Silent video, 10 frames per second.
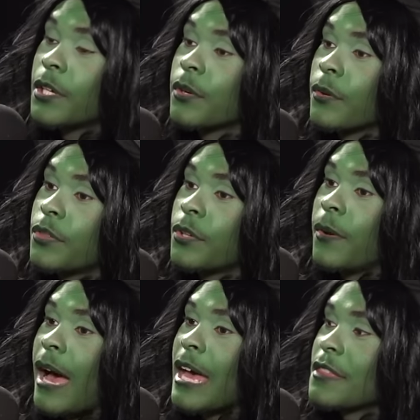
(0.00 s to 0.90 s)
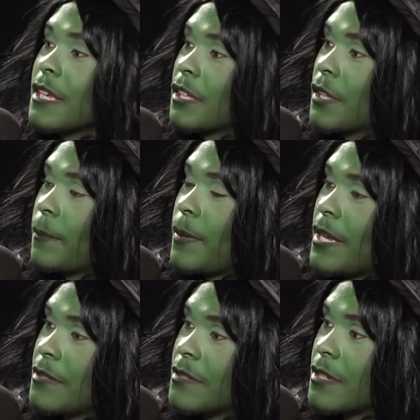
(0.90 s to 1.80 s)
agree with you. I think the
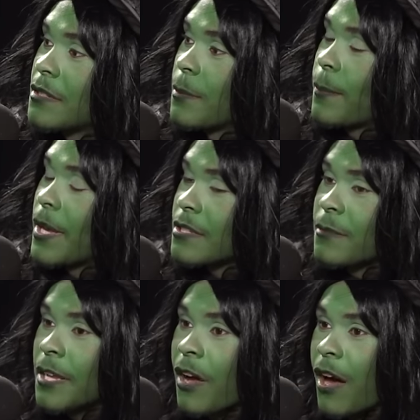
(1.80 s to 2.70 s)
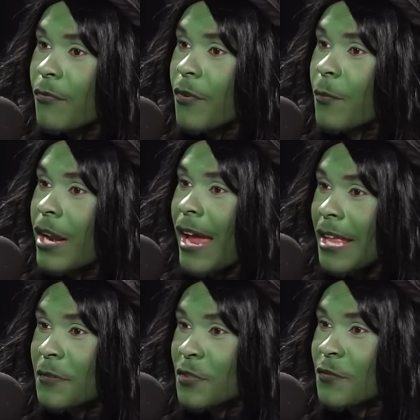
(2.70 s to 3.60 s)
pieces pissed me off Yeah. when I
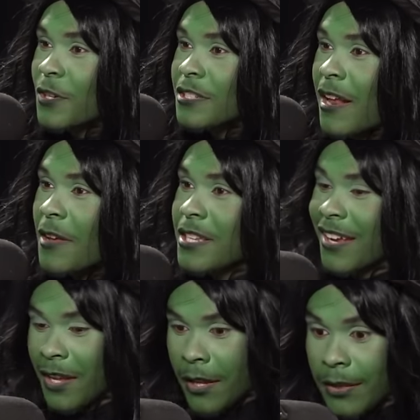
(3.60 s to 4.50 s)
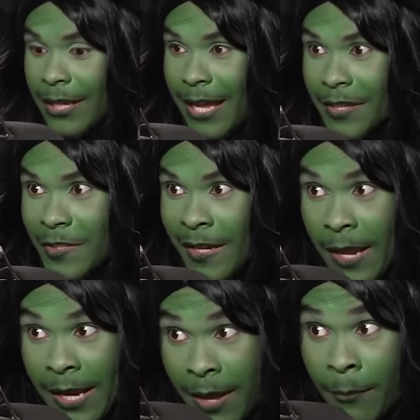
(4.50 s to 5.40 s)
had them for the first time. I was like, they This got this in,
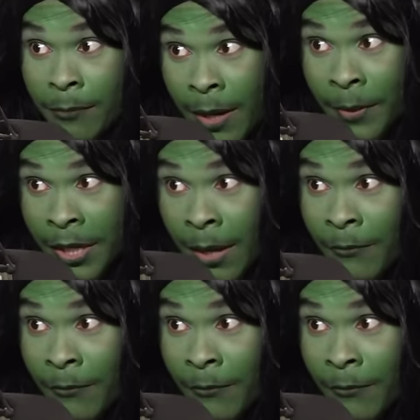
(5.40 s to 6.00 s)
good. in Mama Num